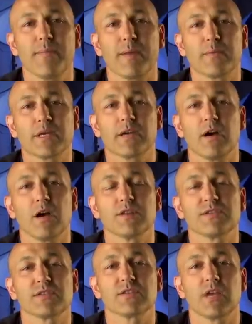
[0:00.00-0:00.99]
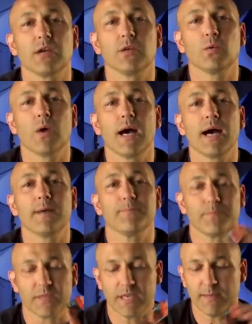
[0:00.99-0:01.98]
memory cards, so
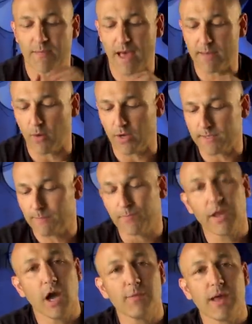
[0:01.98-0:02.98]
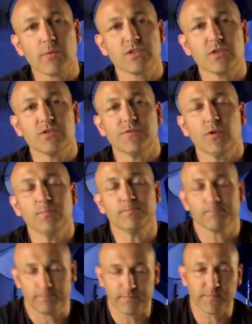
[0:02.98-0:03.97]
keep that in mind. Hope that was useful.
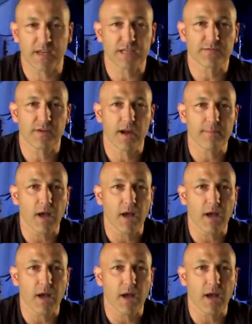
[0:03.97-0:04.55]
Thanks very